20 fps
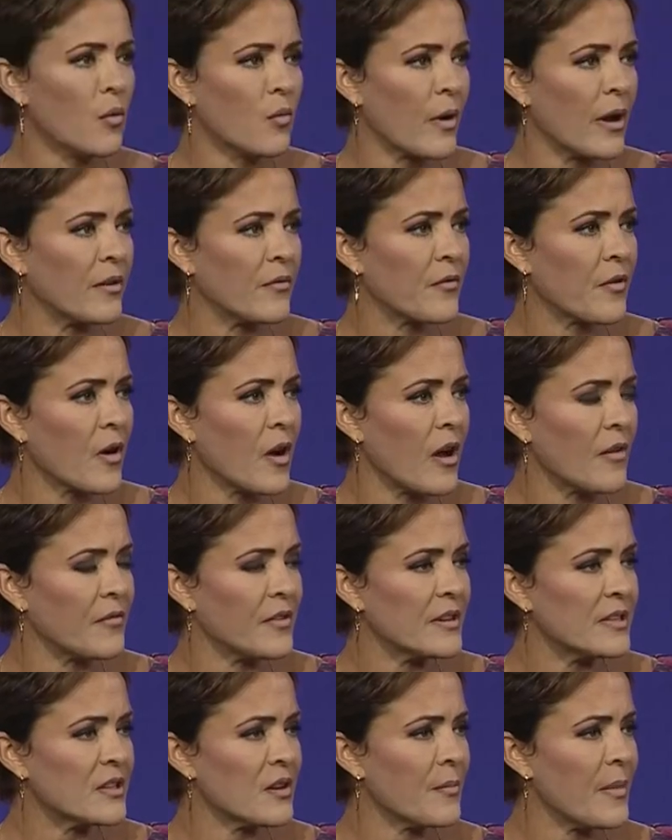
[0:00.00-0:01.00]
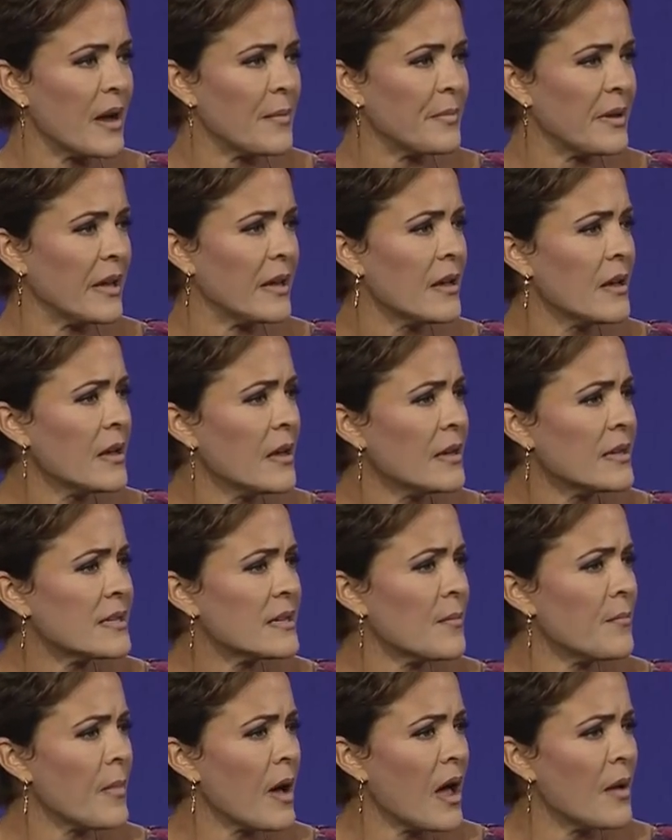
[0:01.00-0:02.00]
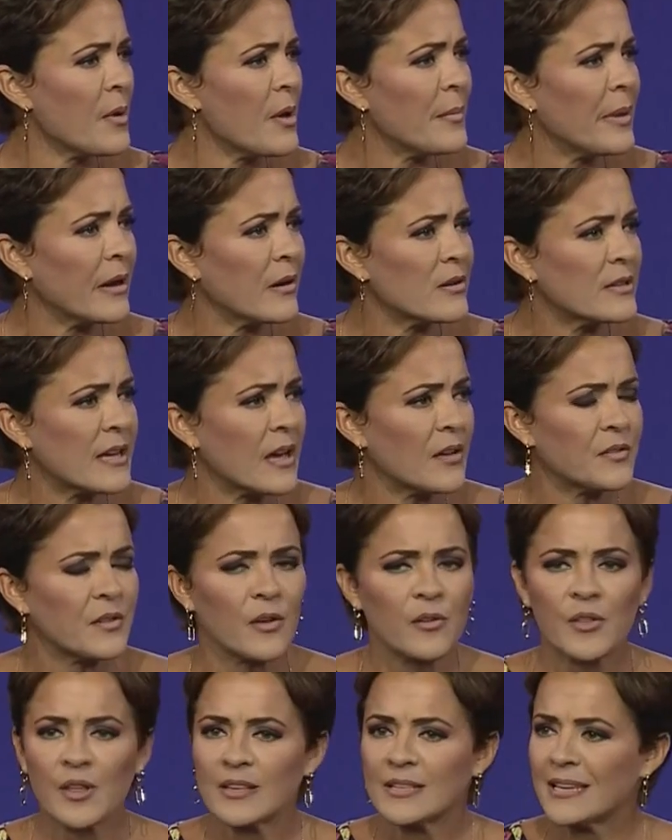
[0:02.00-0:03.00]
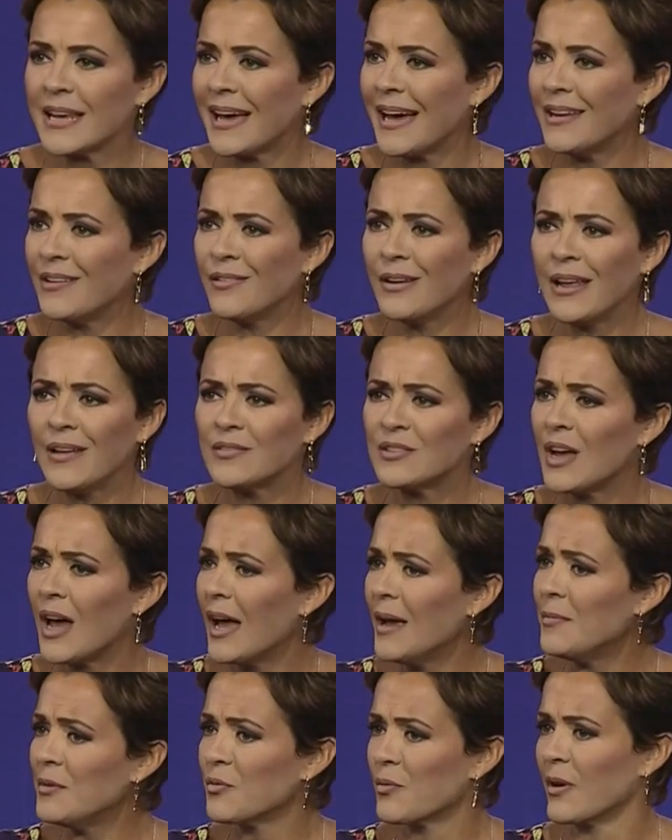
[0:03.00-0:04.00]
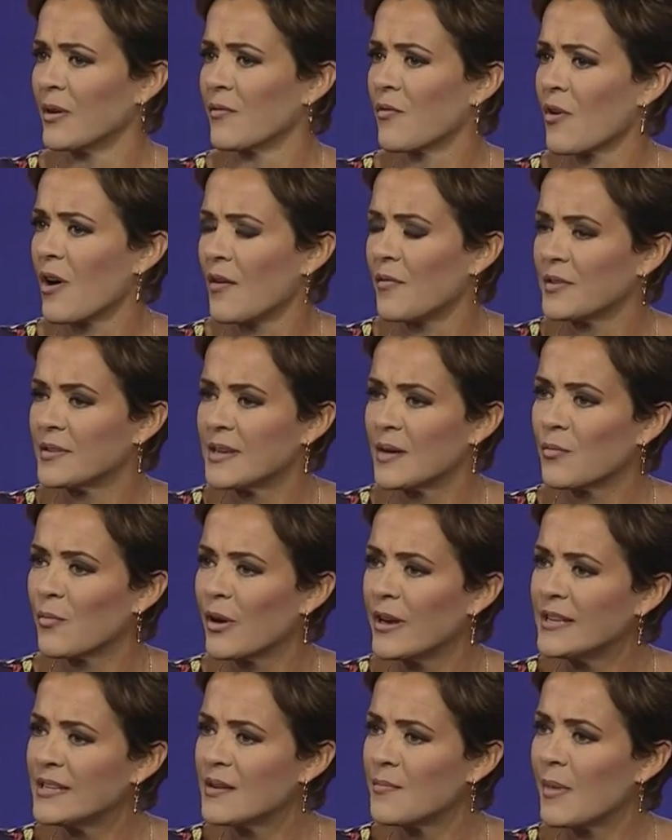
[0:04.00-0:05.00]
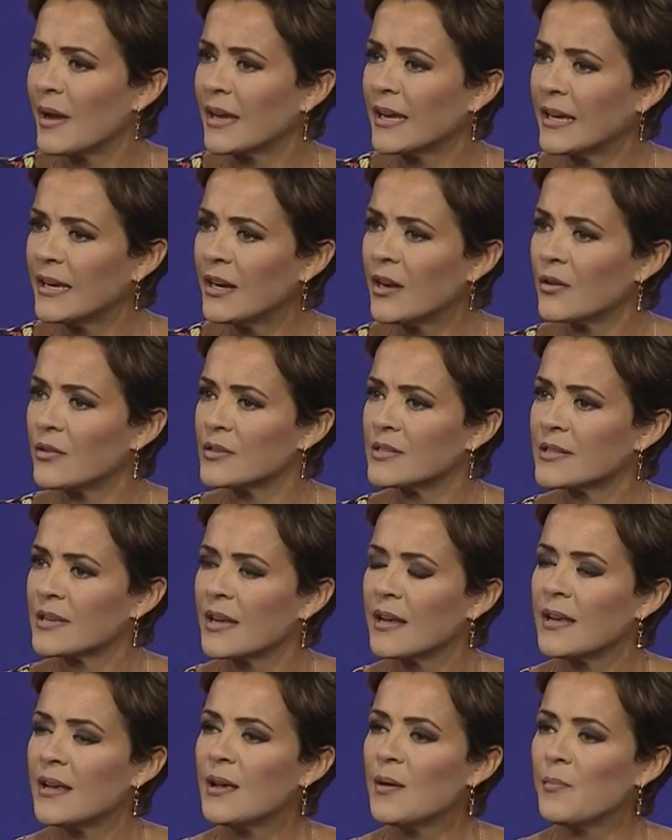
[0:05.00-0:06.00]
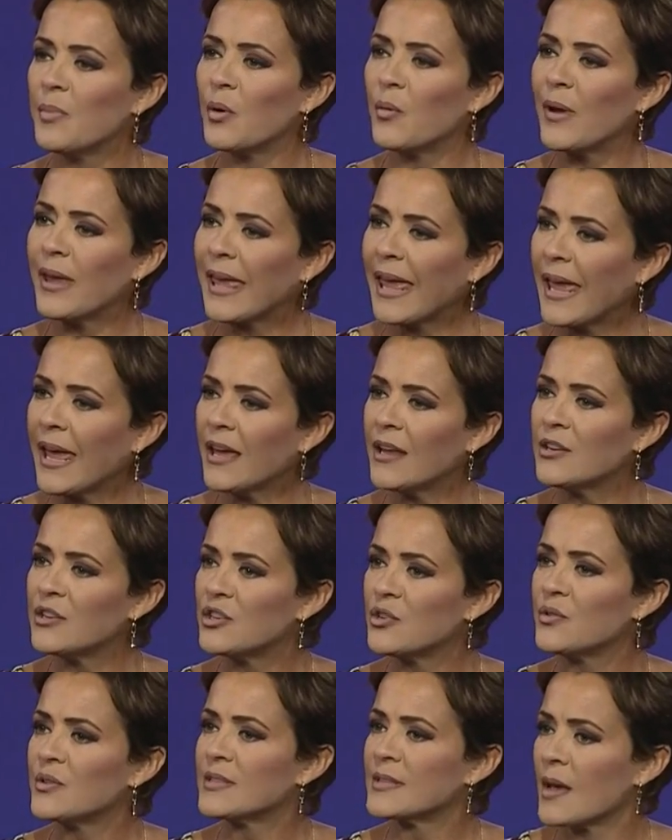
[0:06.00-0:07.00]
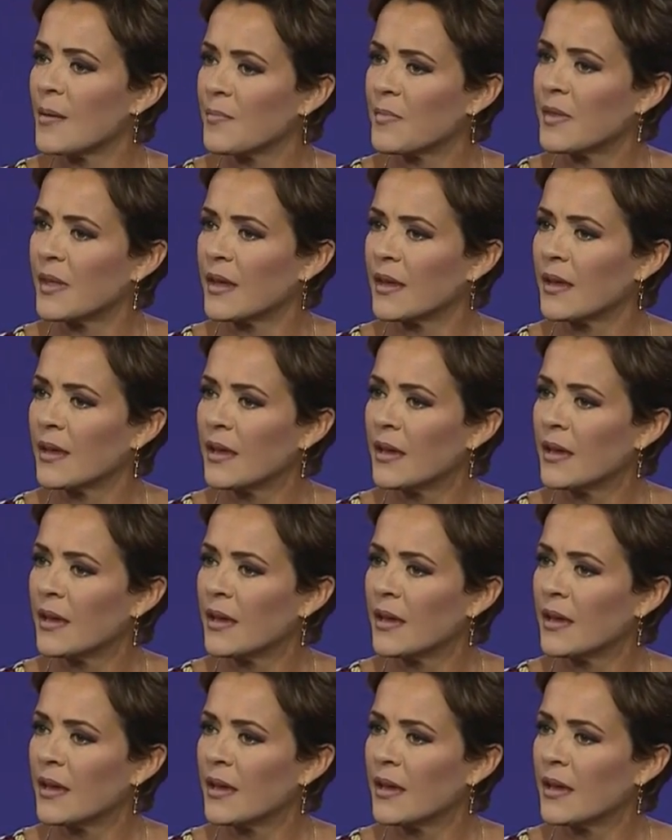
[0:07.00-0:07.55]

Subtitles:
run for office. There might be some mama bears out there that say, I don't have time to run for office. I'm raising my kiddos. But we can do something.